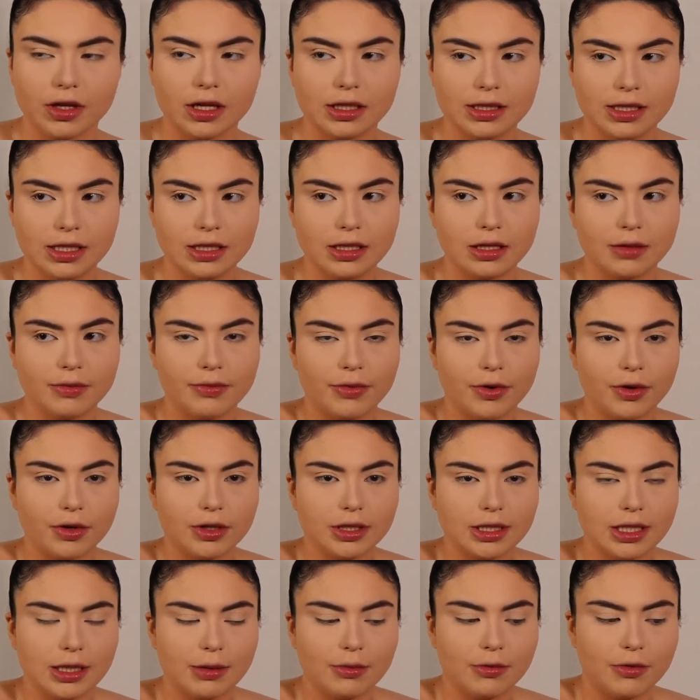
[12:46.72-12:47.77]
since I'm
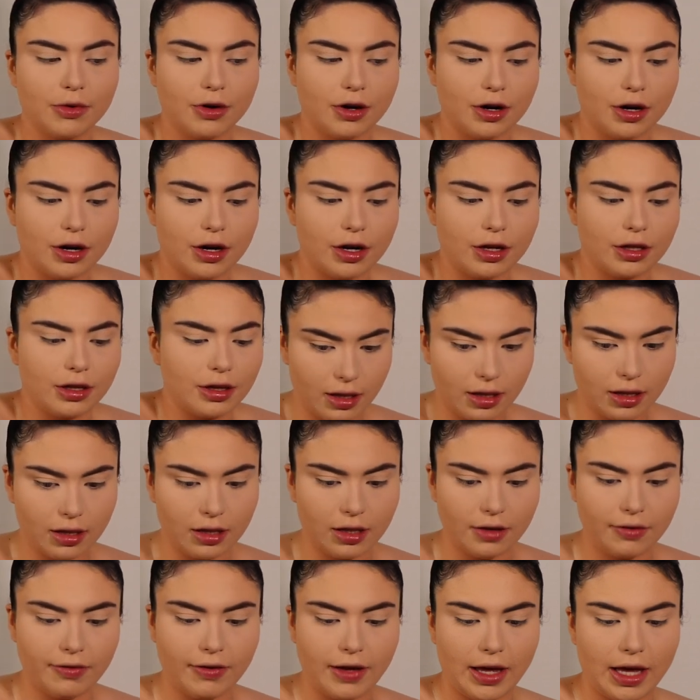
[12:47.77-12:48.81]
focusing more on
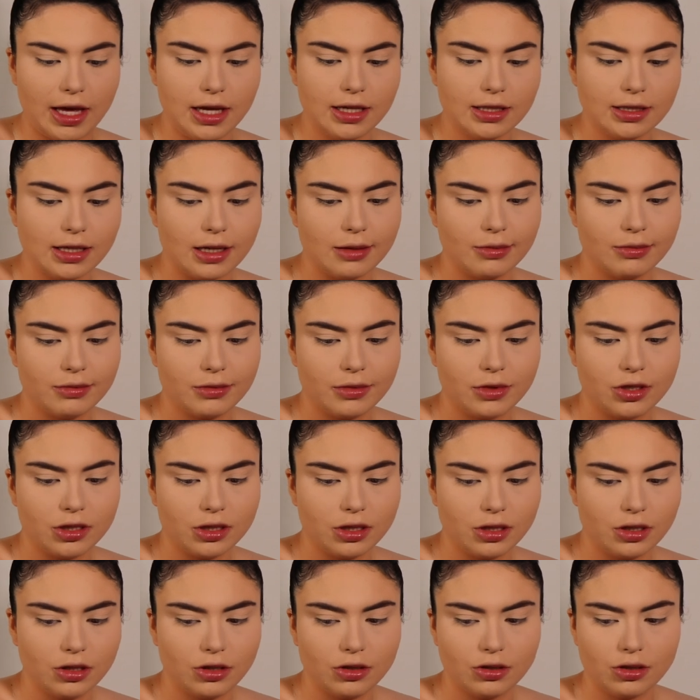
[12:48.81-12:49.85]
the face, I'm just
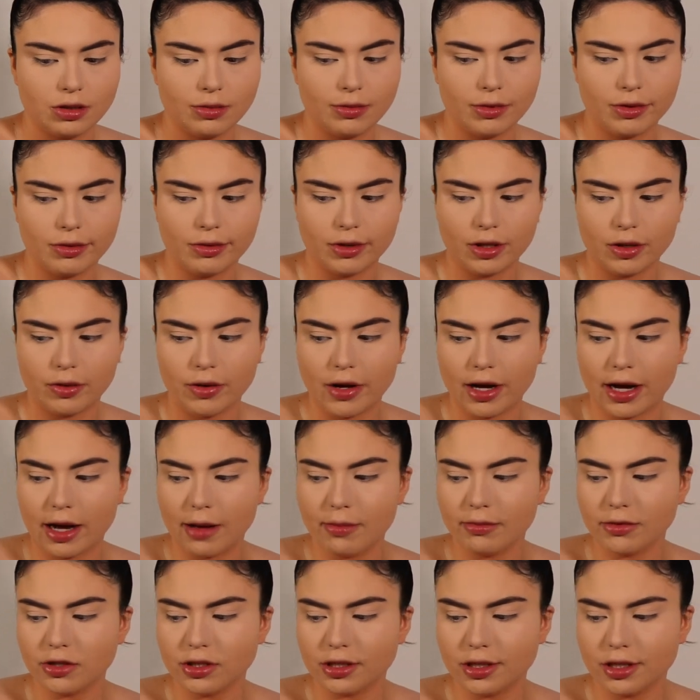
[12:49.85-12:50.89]
gonna do something really quick.
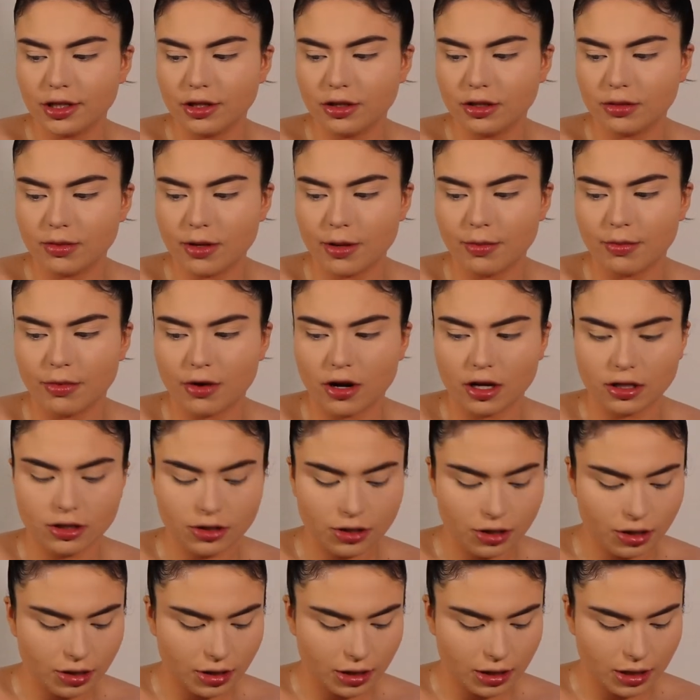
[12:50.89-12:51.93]
I'm just gonna use my
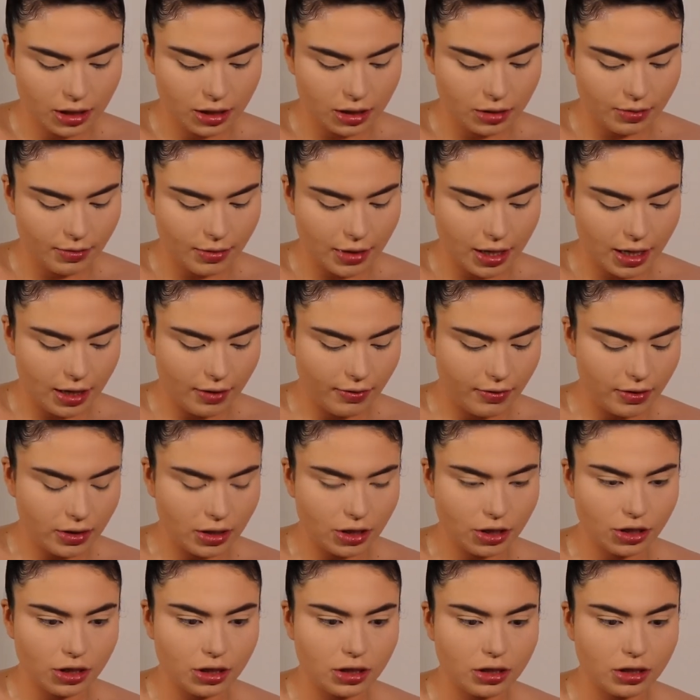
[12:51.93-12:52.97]
bronzer. This is my
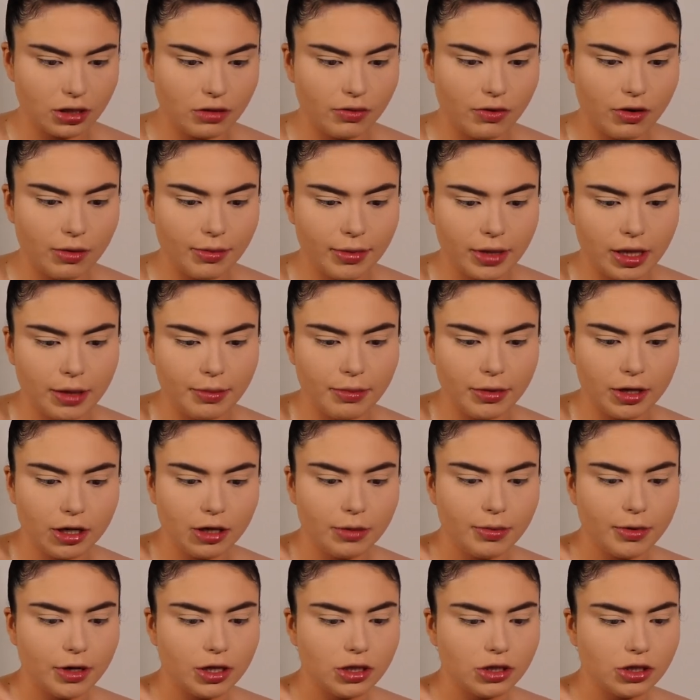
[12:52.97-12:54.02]
Physicians Formula
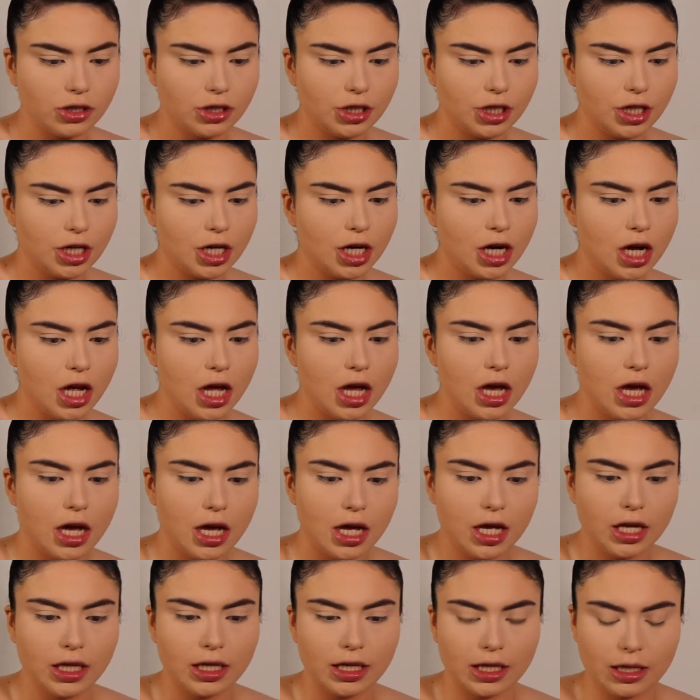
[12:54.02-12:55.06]
Butter Bronzer.
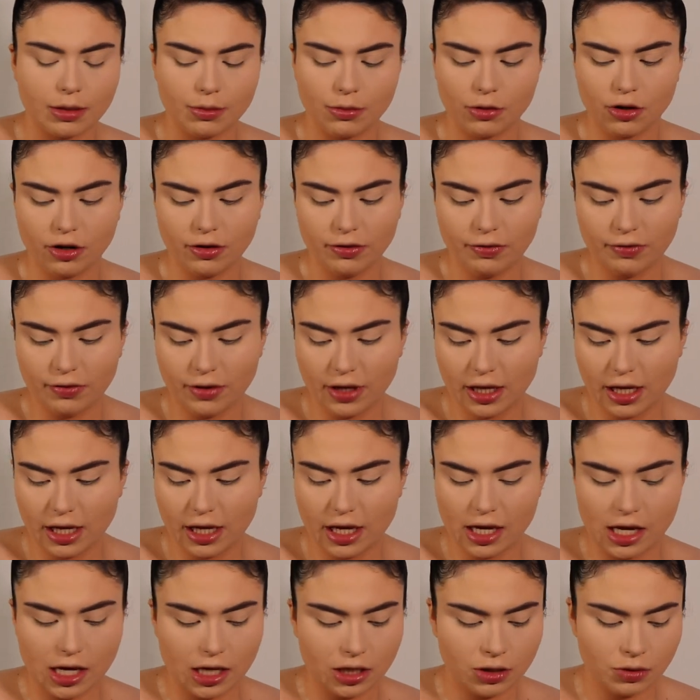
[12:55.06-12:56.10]
Take a Morphe
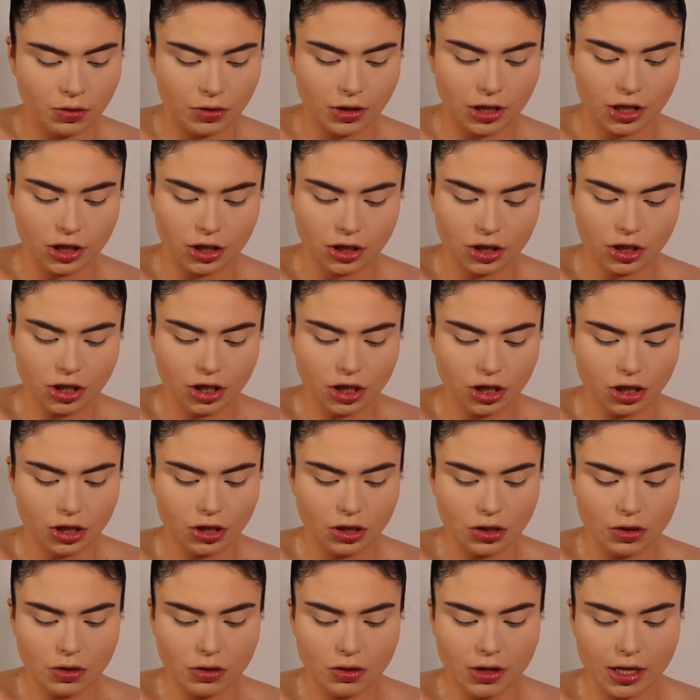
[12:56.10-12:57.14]

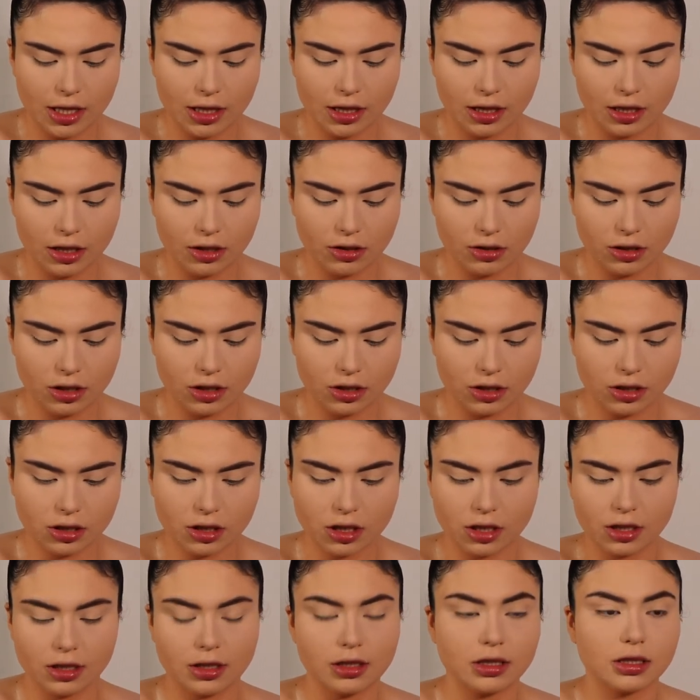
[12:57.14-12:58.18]
E22 and literally just
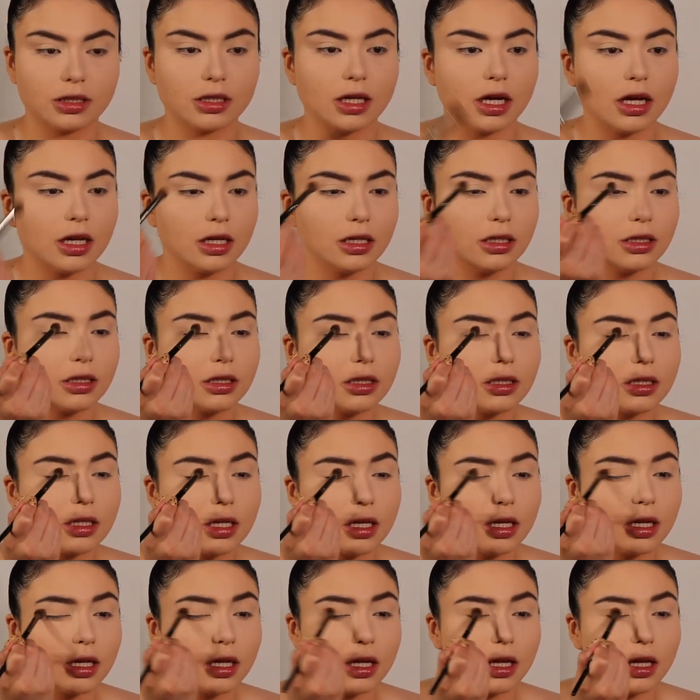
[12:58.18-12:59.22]
gonna
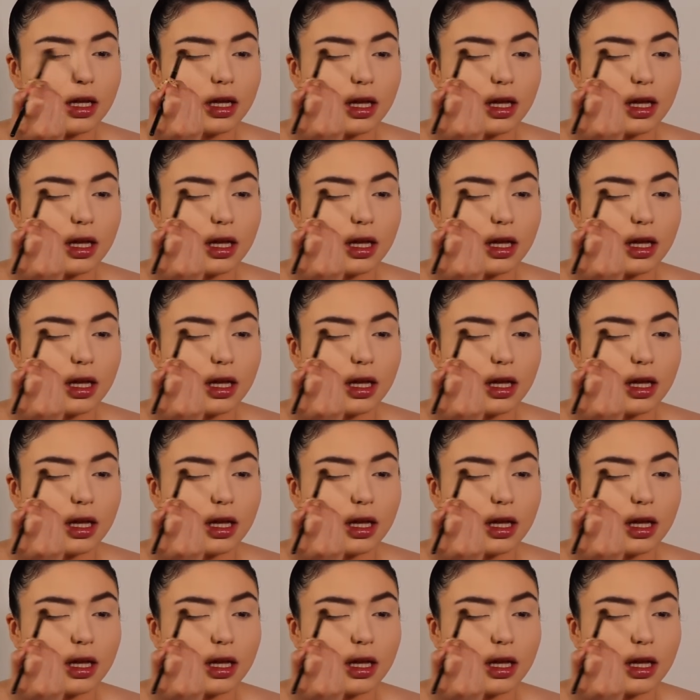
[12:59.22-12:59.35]
dust